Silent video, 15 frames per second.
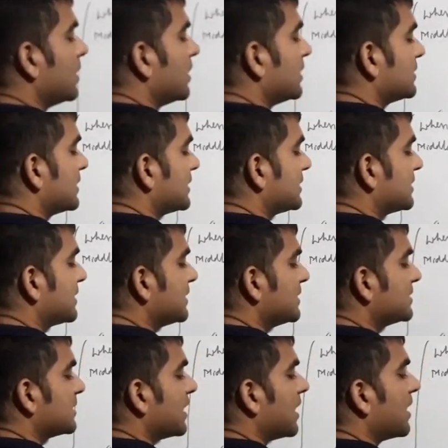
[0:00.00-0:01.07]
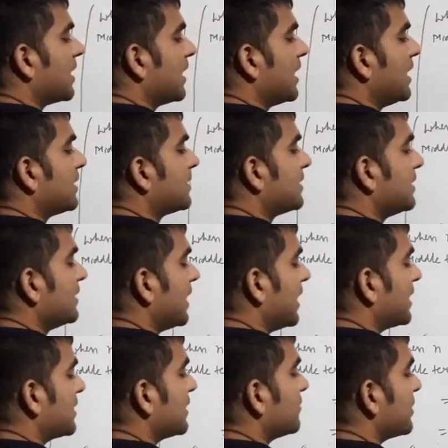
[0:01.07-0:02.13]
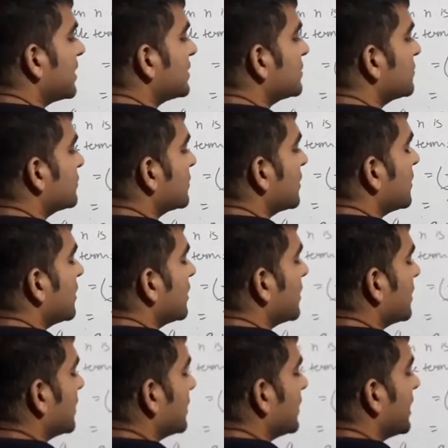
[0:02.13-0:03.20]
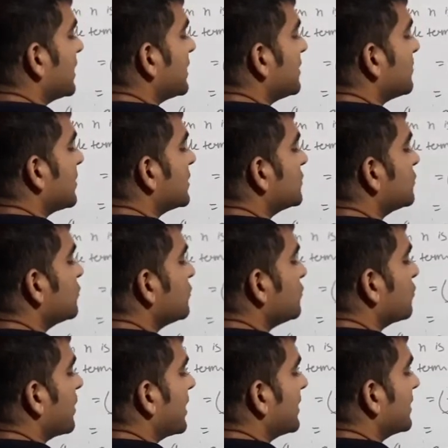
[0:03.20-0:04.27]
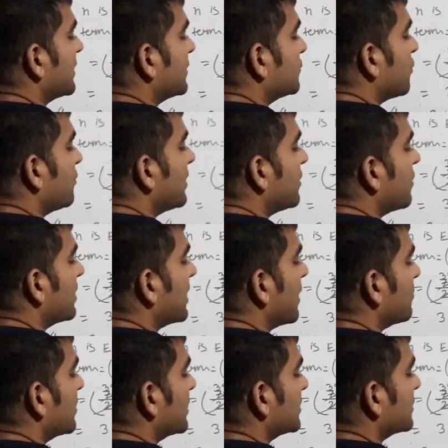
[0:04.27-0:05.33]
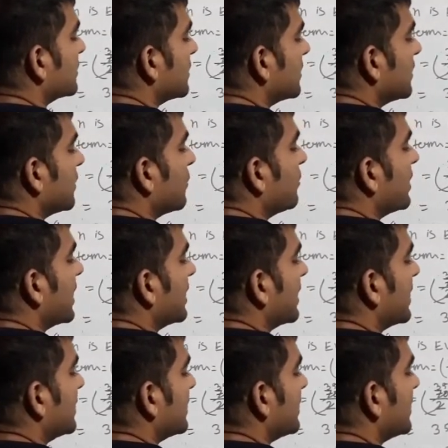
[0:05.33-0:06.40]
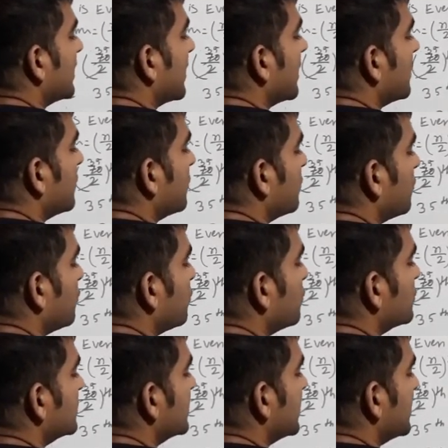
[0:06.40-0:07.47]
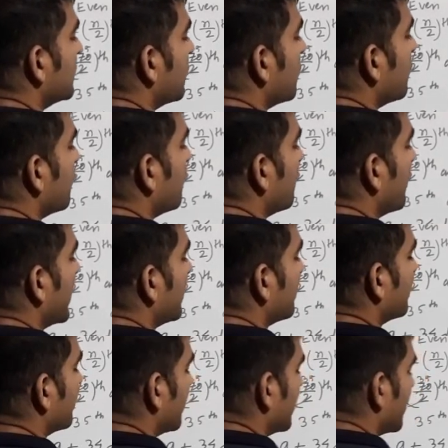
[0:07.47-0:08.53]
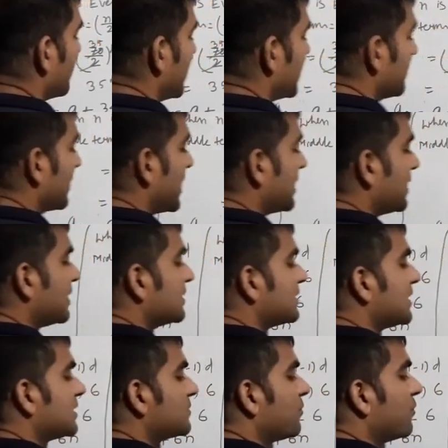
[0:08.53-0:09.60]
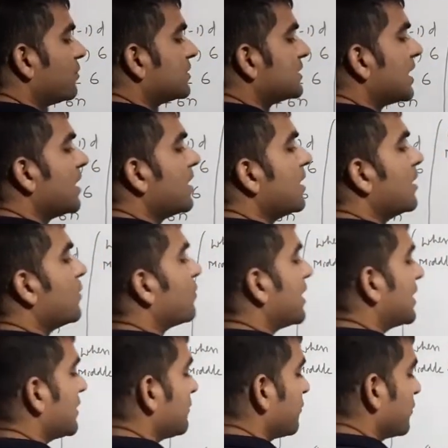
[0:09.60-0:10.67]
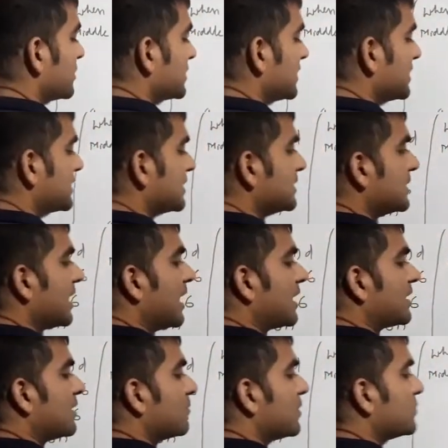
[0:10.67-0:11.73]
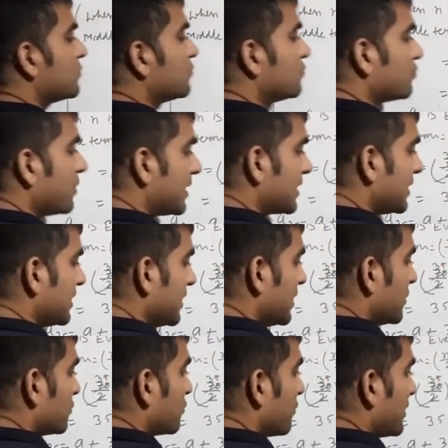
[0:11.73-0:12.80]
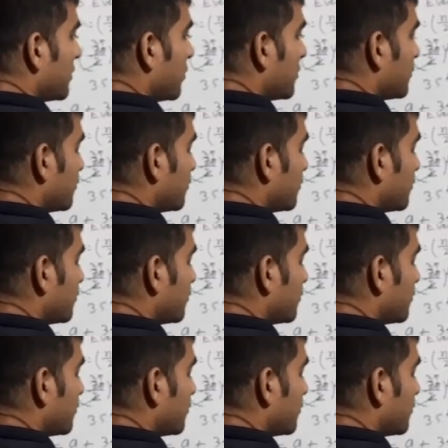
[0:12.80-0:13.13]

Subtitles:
6 3 ja 18, 18 plus 2, 20. So we got how much? We are getting here 205. Okay, multiply here 6 4 ja 24, 6 3 ja 18 plus 2, 20. So we got